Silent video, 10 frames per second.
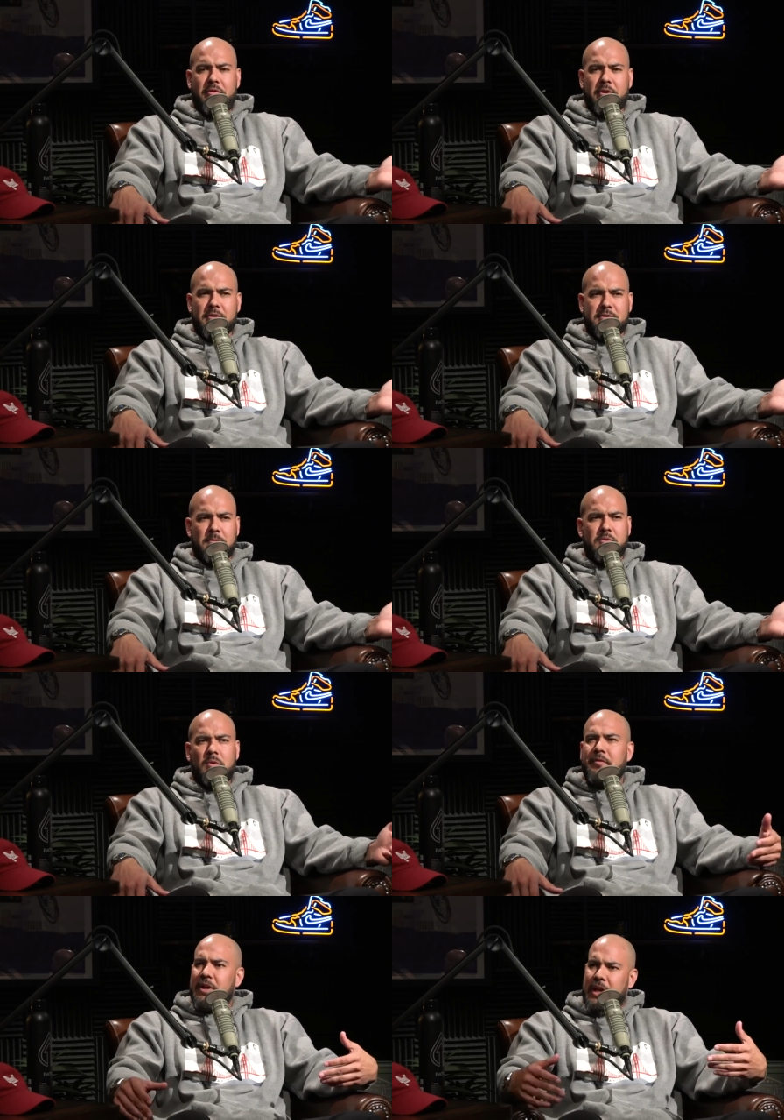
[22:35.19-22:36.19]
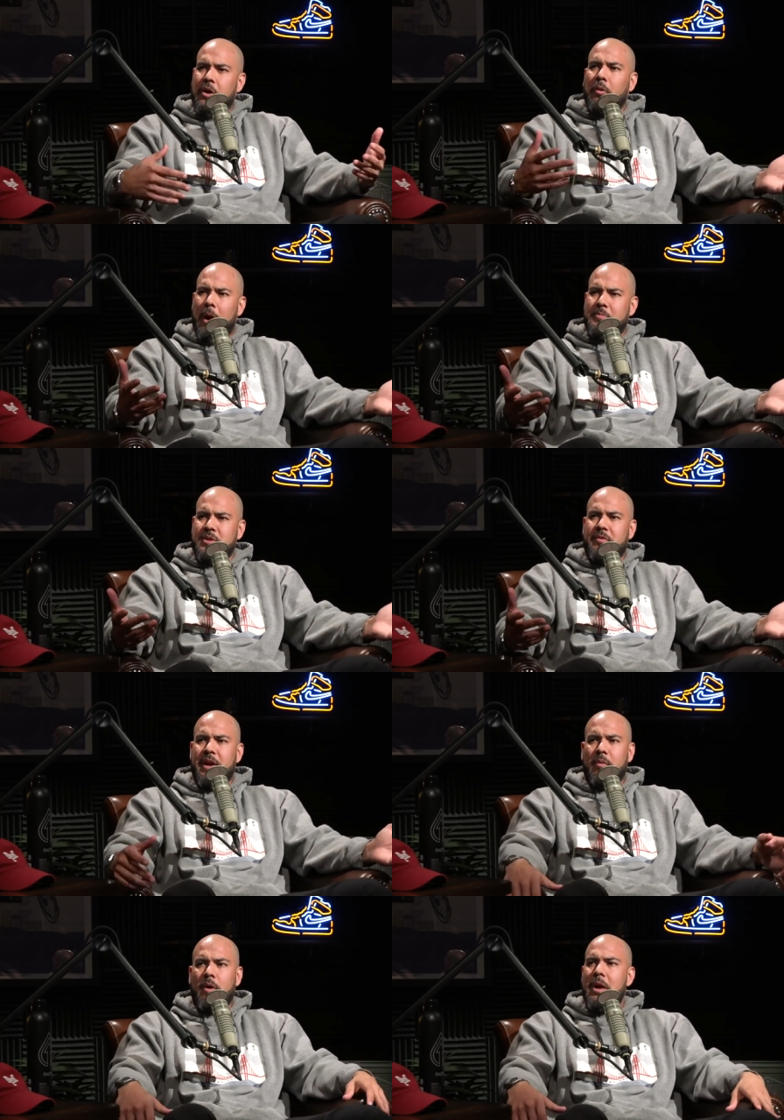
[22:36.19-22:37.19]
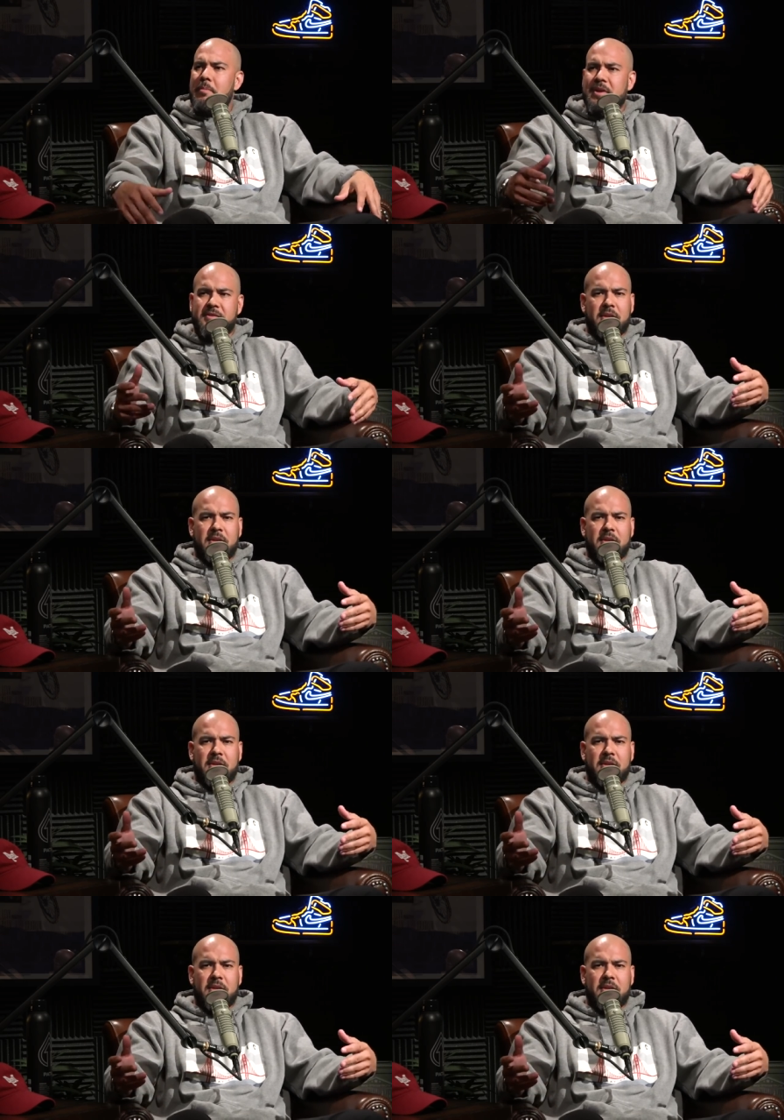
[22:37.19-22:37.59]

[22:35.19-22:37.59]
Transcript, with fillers: there's some sort of an interruption there where I miss